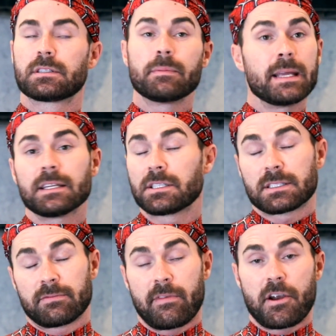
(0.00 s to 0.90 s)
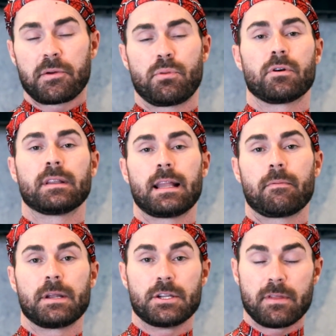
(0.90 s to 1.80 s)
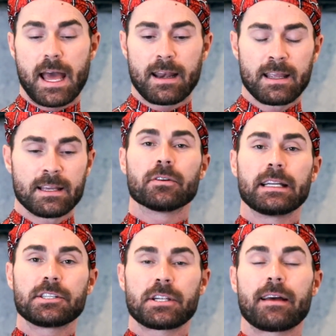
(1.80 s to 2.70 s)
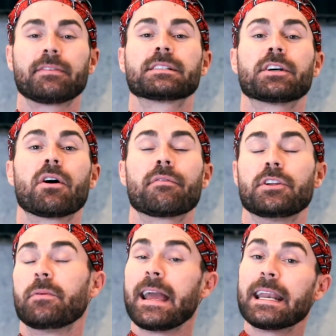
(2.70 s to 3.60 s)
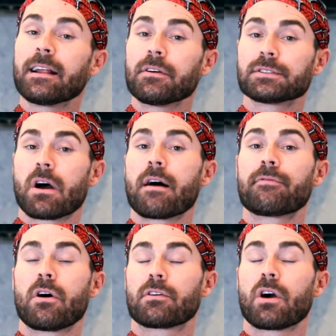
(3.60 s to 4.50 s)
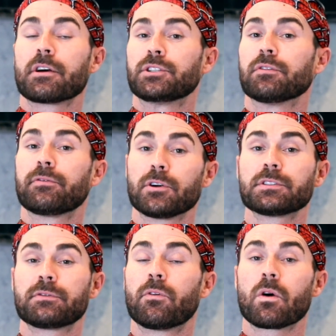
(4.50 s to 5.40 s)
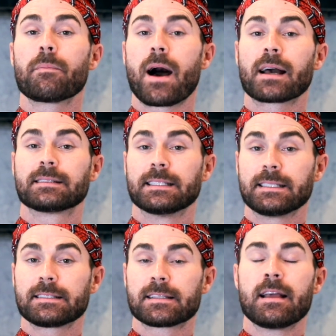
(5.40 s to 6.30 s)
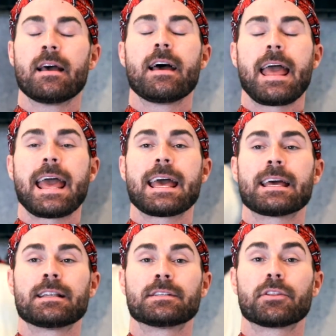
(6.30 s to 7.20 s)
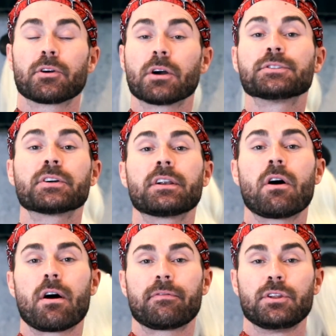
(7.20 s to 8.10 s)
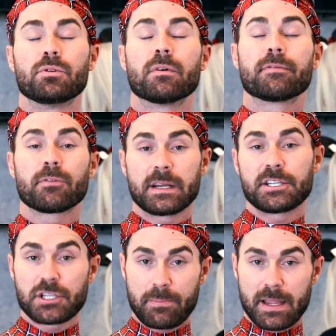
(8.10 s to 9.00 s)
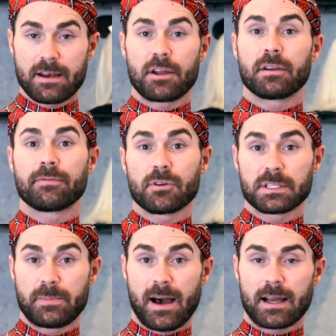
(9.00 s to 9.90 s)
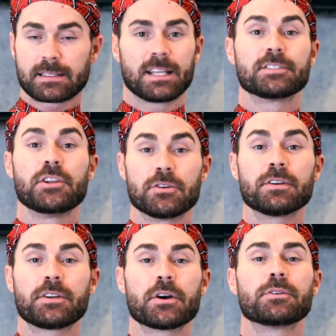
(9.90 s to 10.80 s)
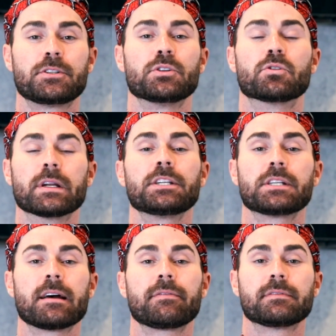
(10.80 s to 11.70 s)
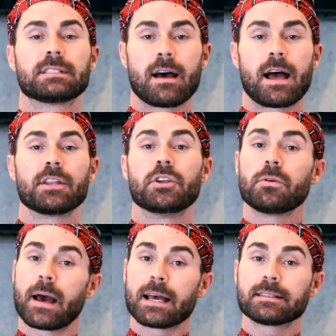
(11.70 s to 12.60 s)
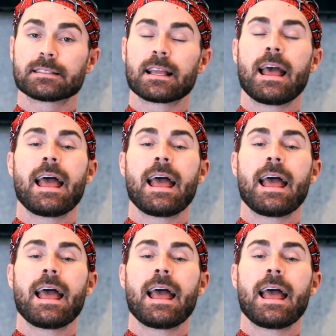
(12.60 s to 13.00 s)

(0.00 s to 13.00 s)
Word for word: to me is just very important that we do that. Green Chef is gonna offer you $80 off across your first four boxes and they're also gonna offer you free shipping on your first box. So you can go to greenchef.us